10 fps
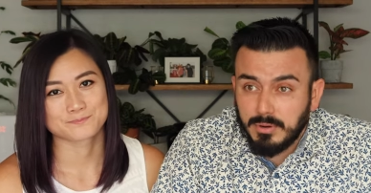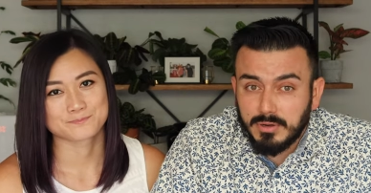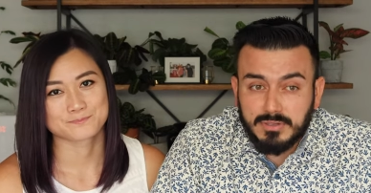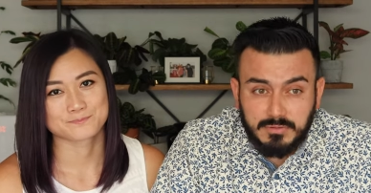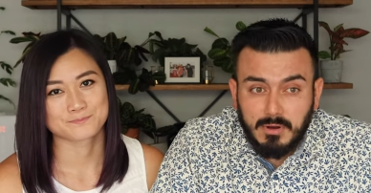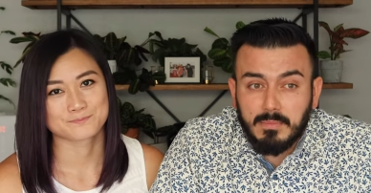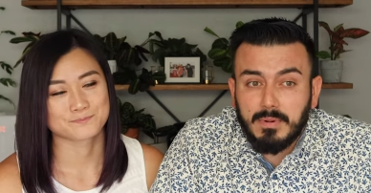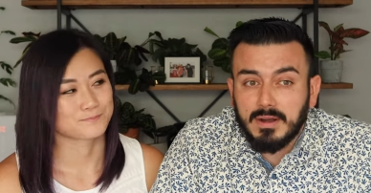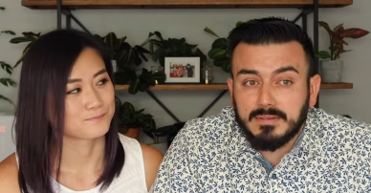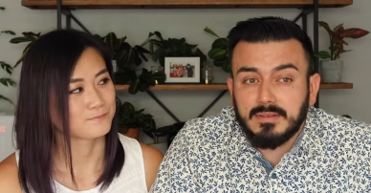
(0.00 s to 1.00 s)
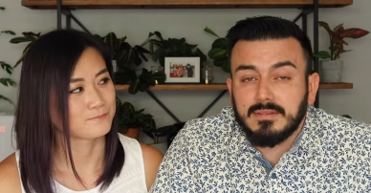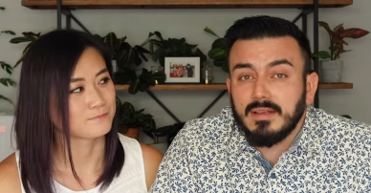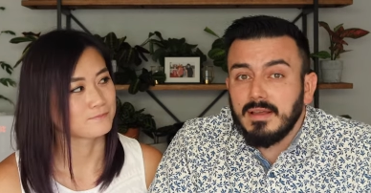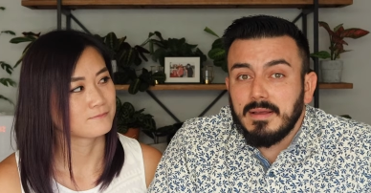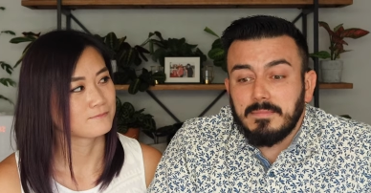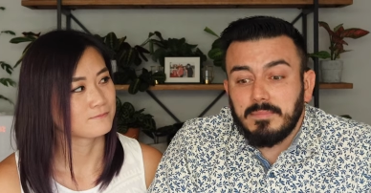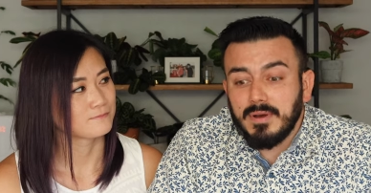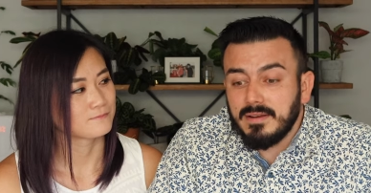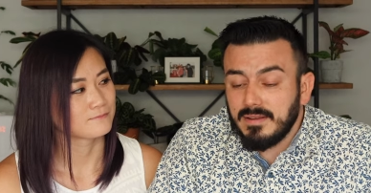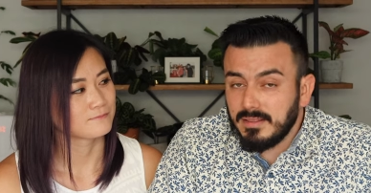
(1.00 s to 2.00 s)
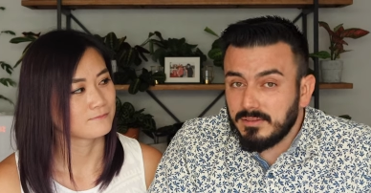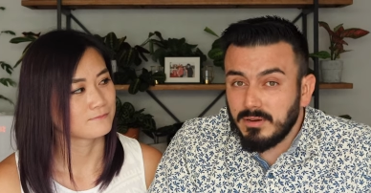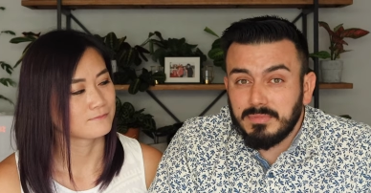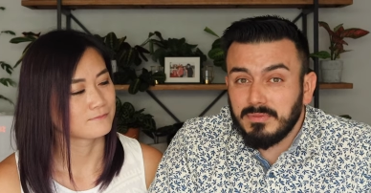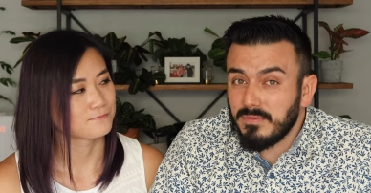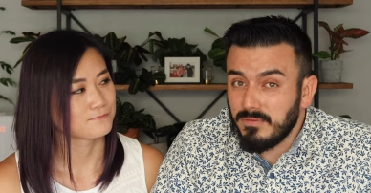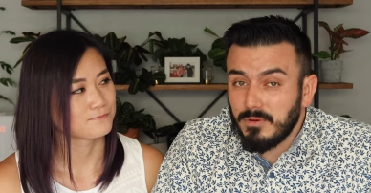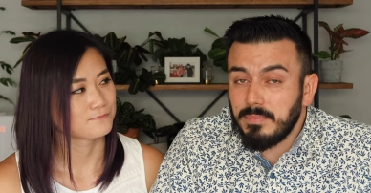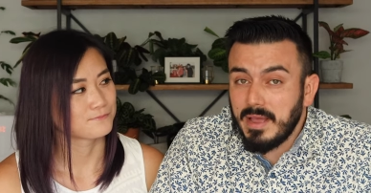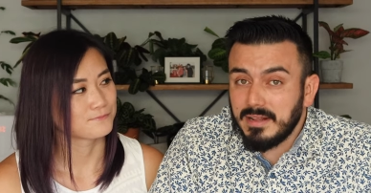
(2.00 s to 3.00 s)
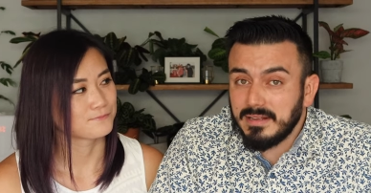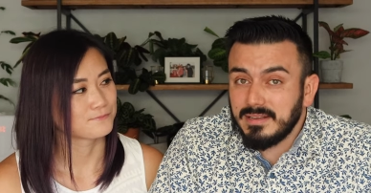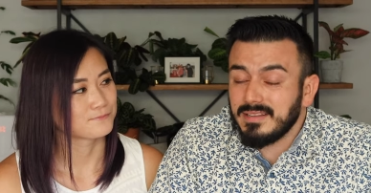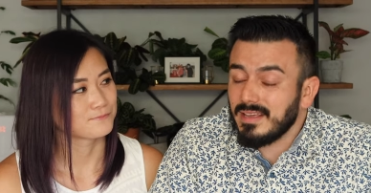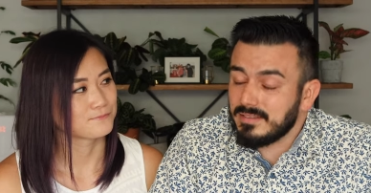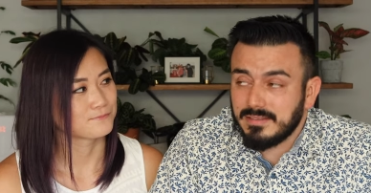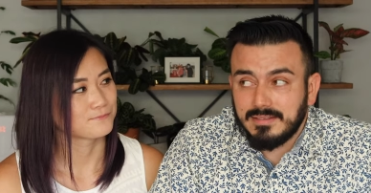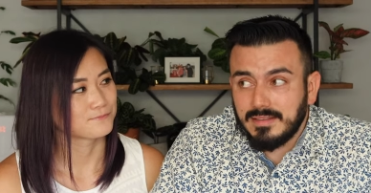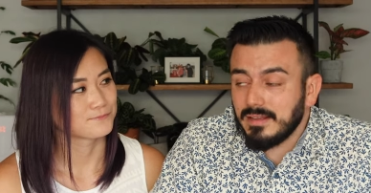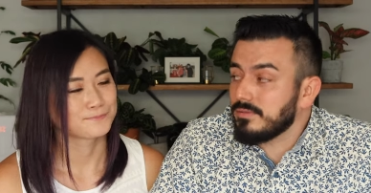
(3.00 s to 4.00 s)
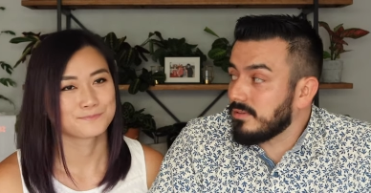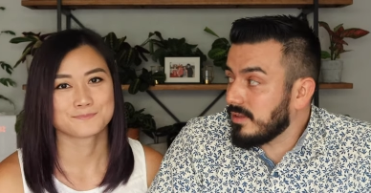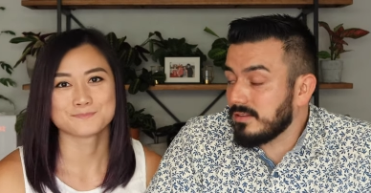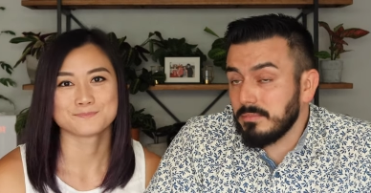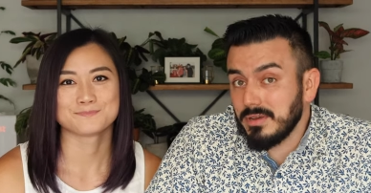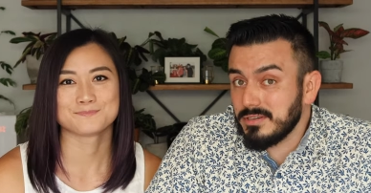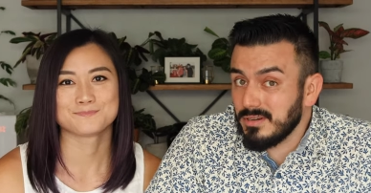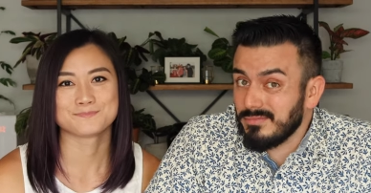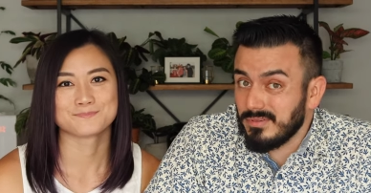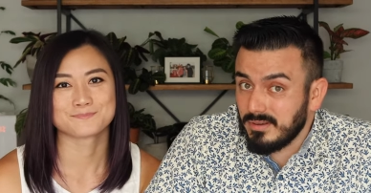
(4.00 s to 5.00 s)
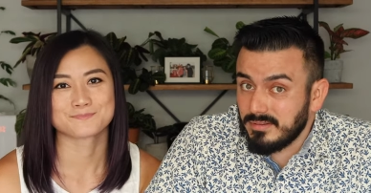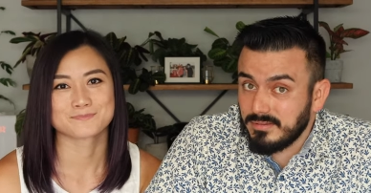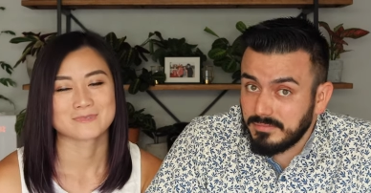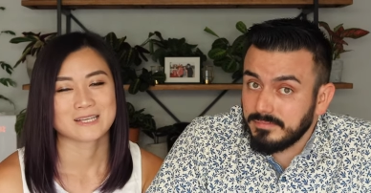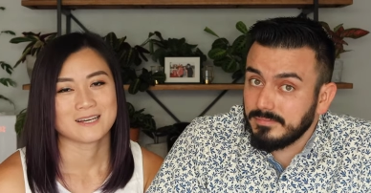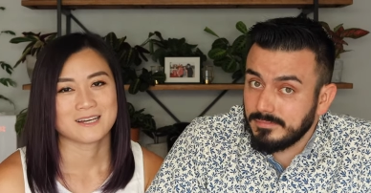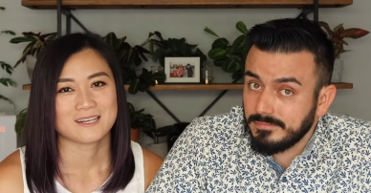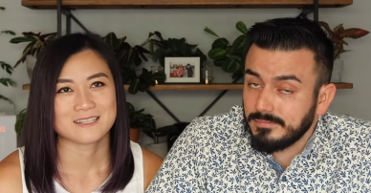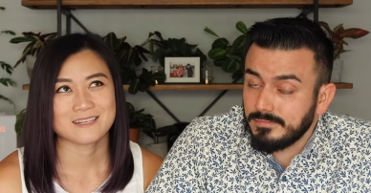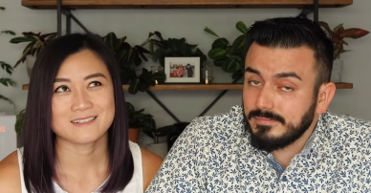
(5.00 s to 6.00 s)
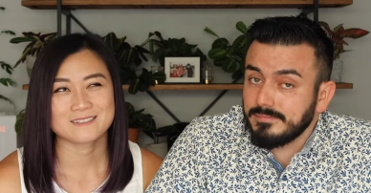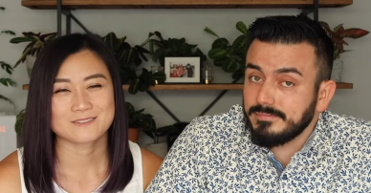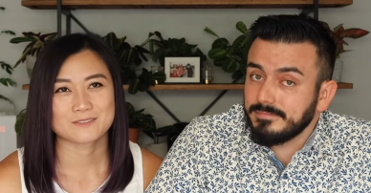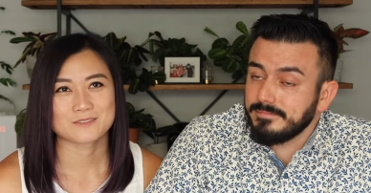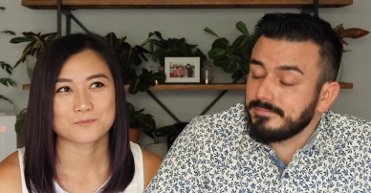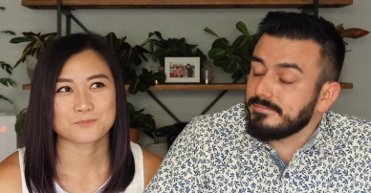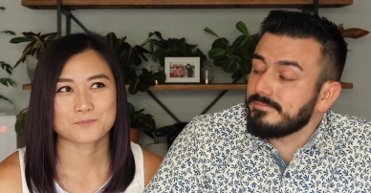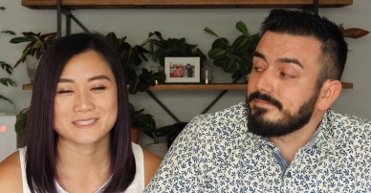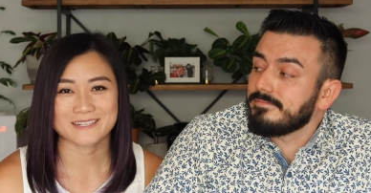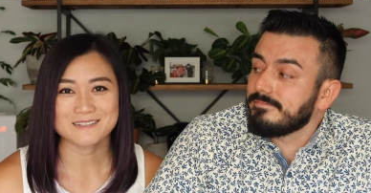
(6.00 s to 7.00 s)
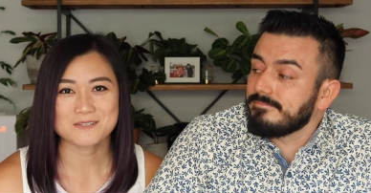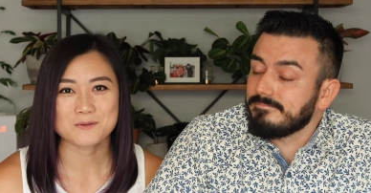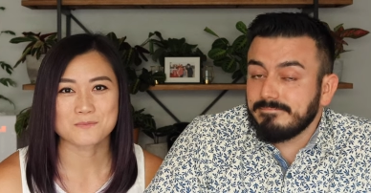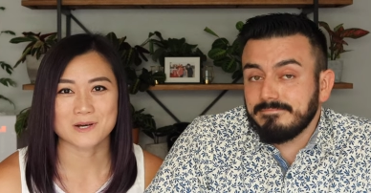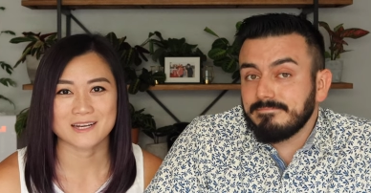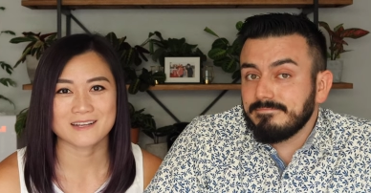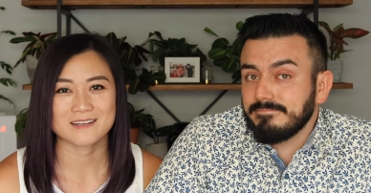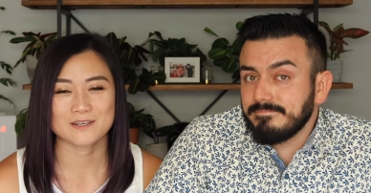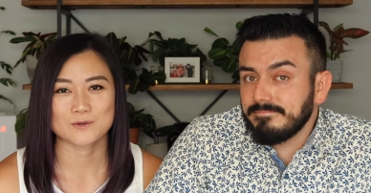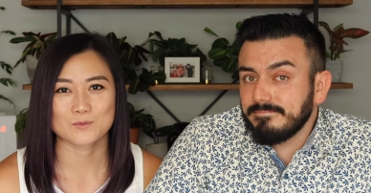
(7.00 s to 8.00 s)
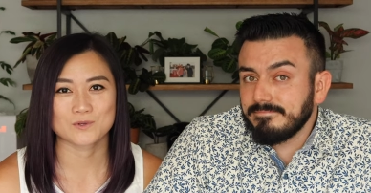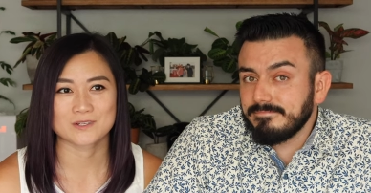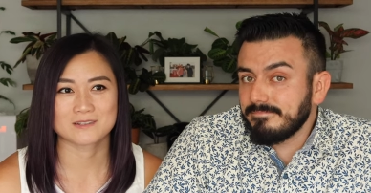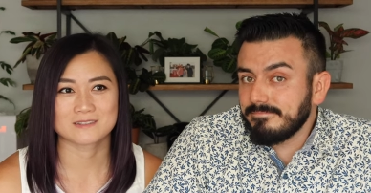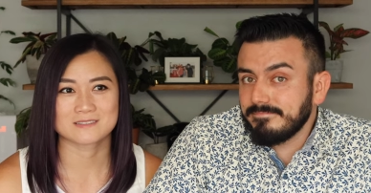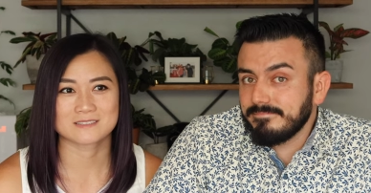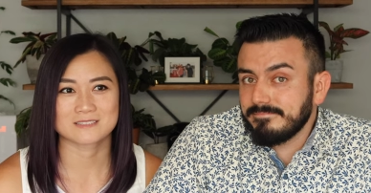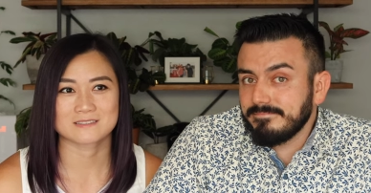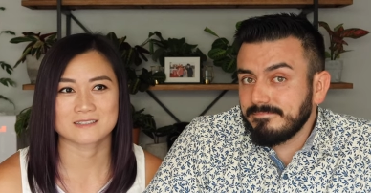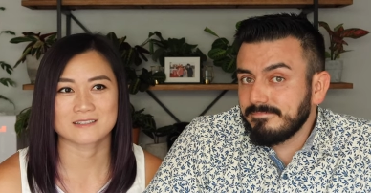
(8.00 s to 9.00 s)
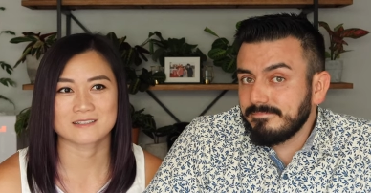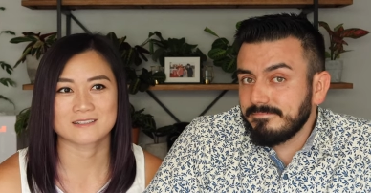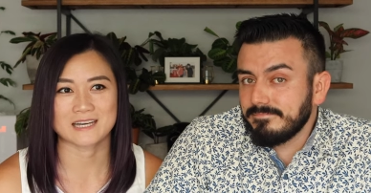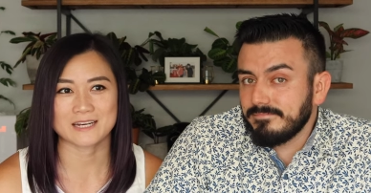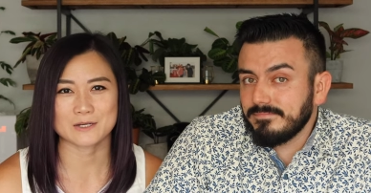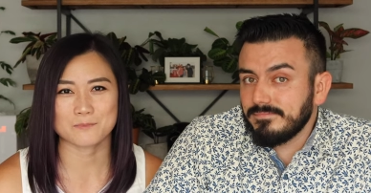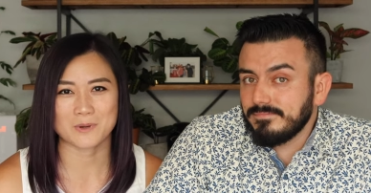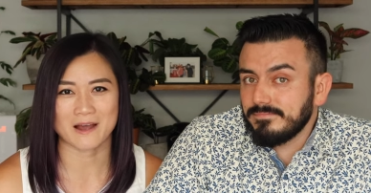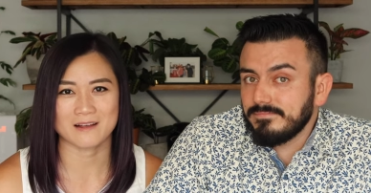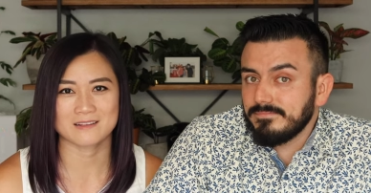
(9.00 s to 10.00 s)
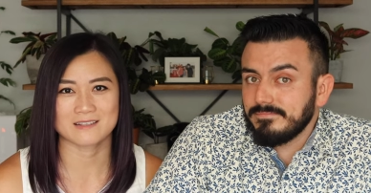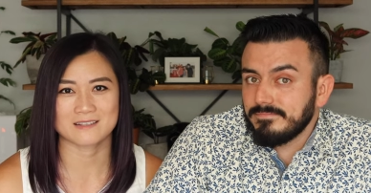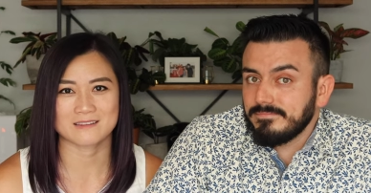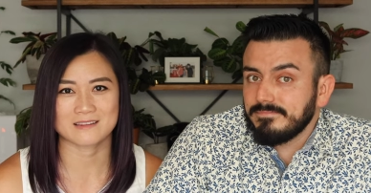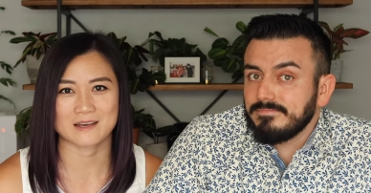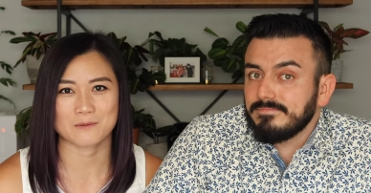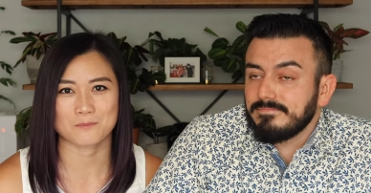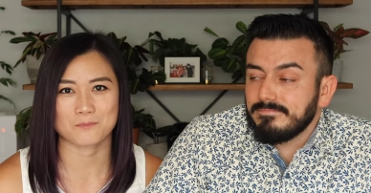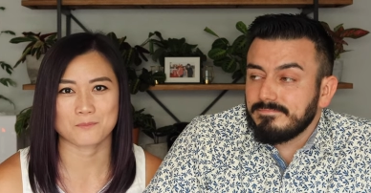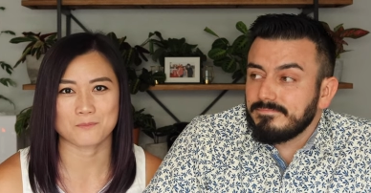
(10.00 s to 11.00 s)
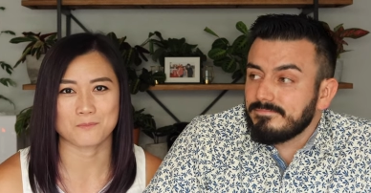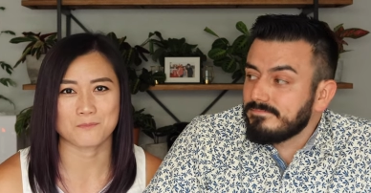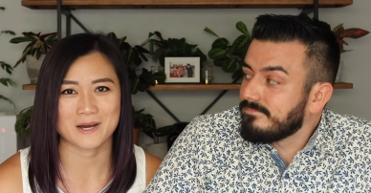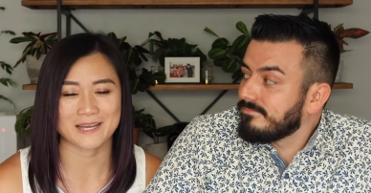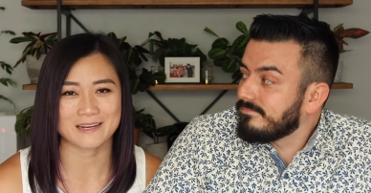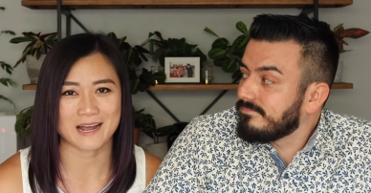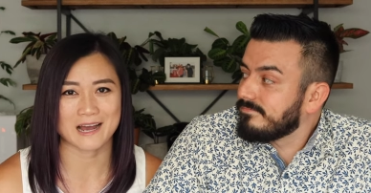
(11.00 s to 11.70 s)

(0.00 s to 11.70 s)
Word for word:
Speaker 1: purchase small boxes. But in terms of a full pallet, that's that's a big jump for us.
Speaker 2: And besides the money, it was getting a pallet that might